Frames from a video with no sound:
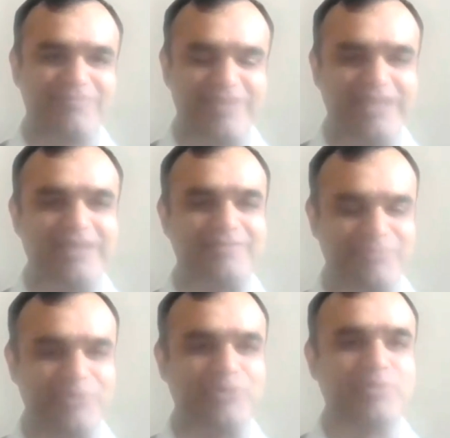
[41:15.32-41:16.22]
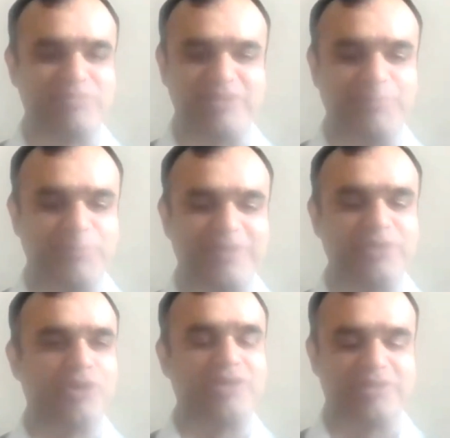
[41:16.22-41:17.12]
we are, you know, number one,
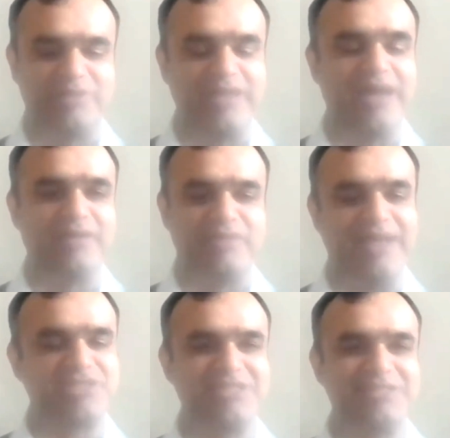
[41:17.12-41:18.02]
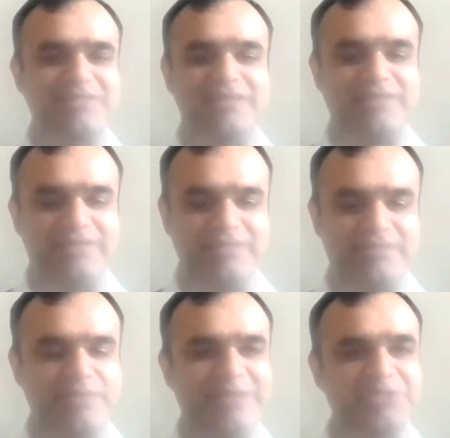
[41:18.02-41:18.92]
not largely they are in
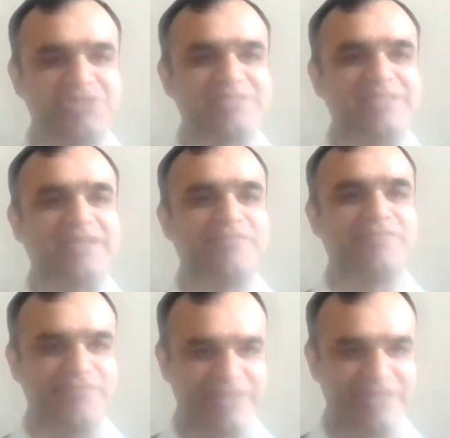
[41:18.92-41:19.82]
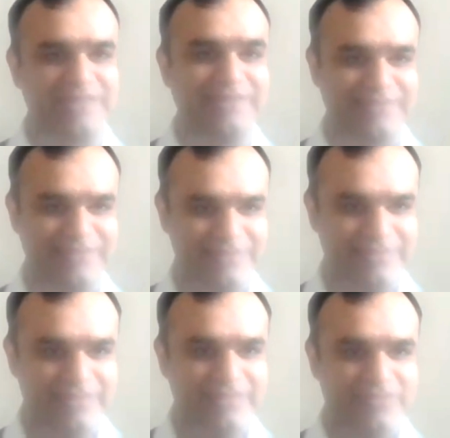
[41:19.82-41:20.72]
debentures that have a fixed rate,
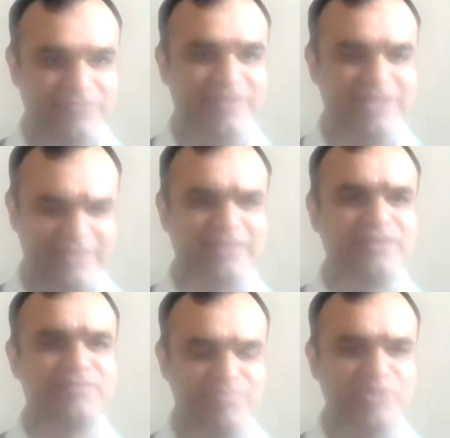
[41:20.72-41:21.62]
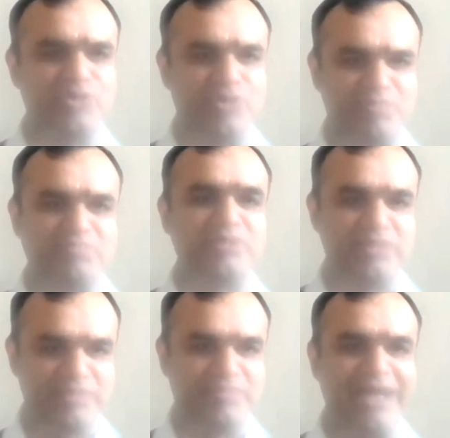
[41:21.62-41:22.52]
very little, you know,
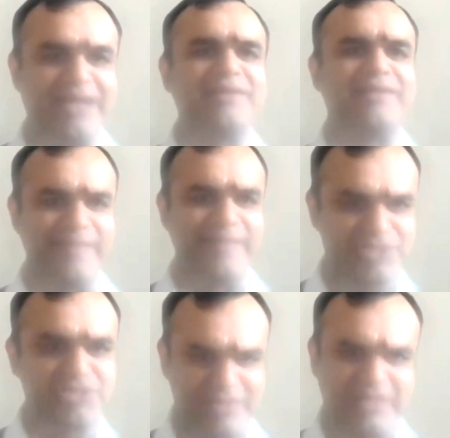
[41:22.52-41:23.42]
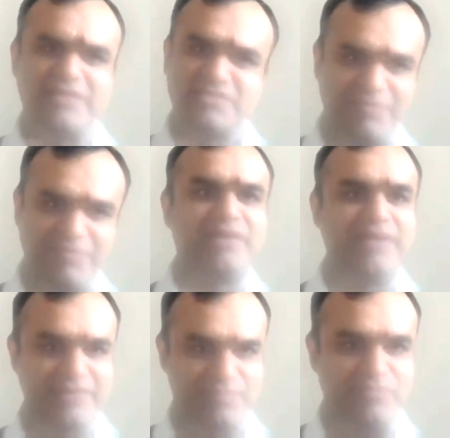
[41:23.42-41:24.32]
market linkage. There are some market
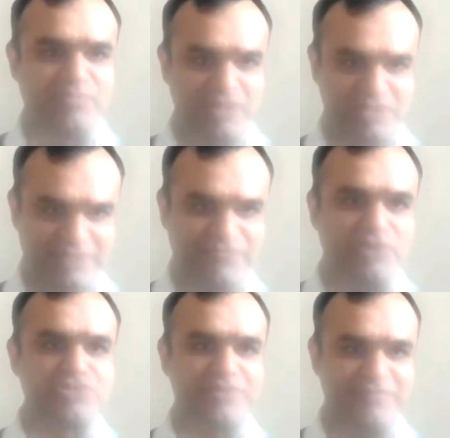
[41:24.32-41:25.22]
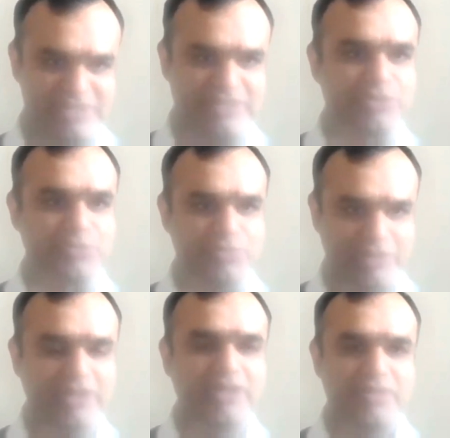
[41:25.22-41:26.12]
link products that we also invest into,
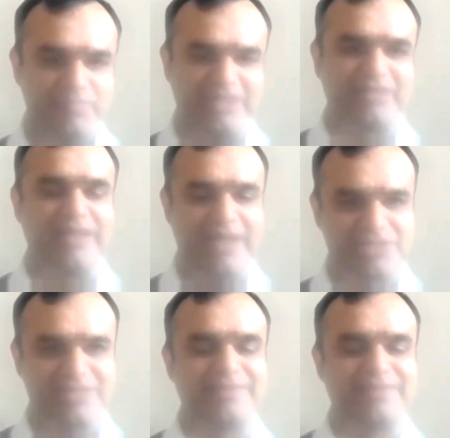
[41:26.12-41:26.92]
but largely